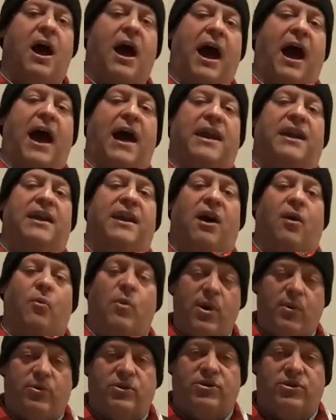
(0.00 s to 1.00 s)
and
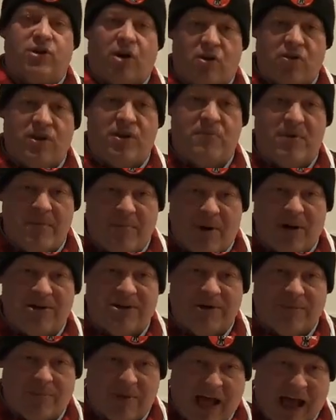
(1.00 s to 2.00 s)
we would certainly be
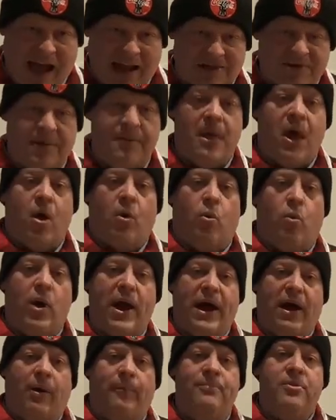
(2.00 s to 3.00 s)
much obliged.
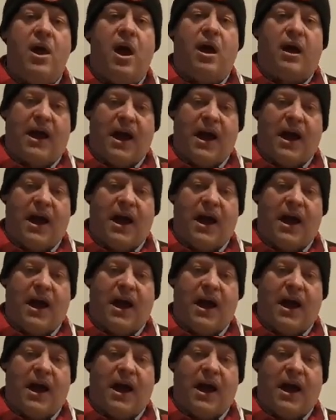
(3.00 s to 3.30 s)
Well,